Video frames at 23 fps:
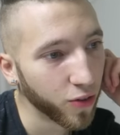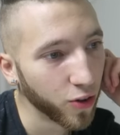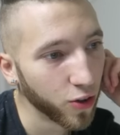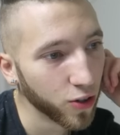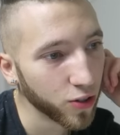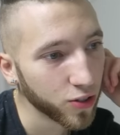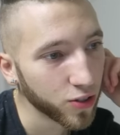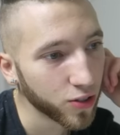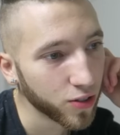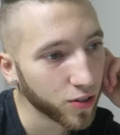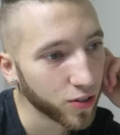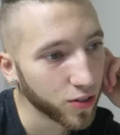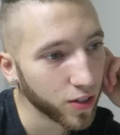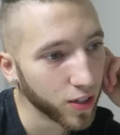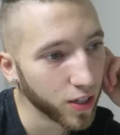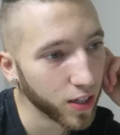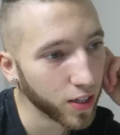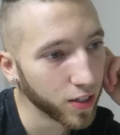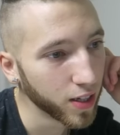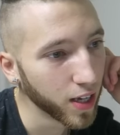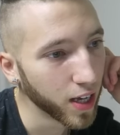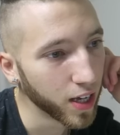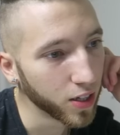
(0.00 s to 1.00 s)
first,
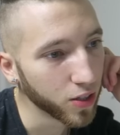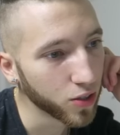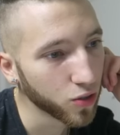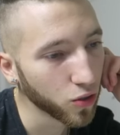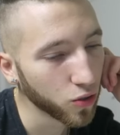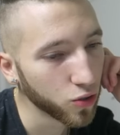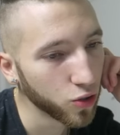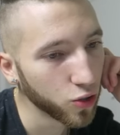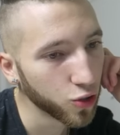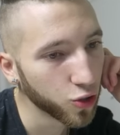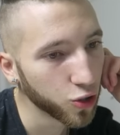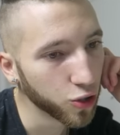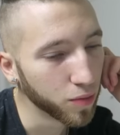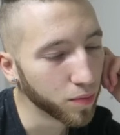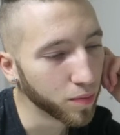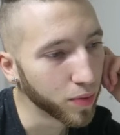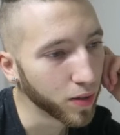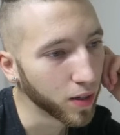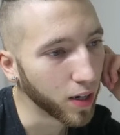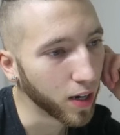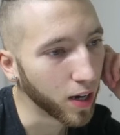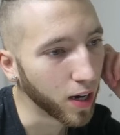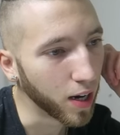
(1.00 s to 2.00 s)
yeah, it's on
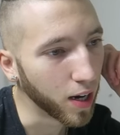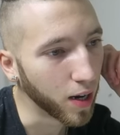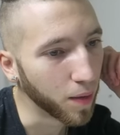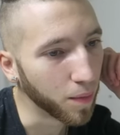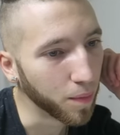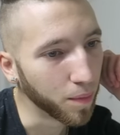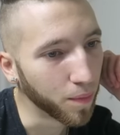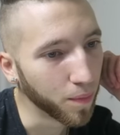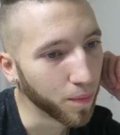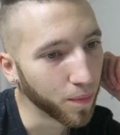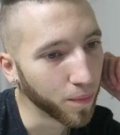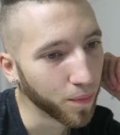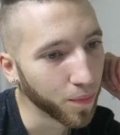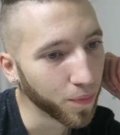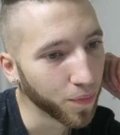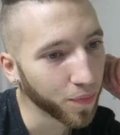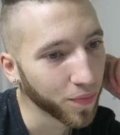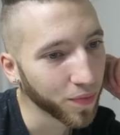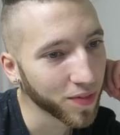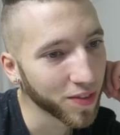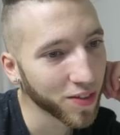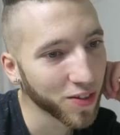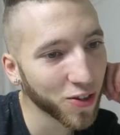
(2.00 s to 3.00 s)
YouTube.
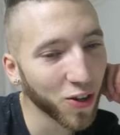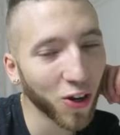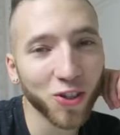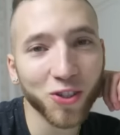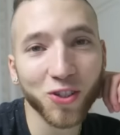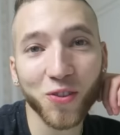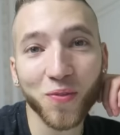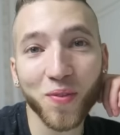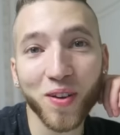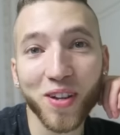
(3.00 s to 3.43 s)
It's got so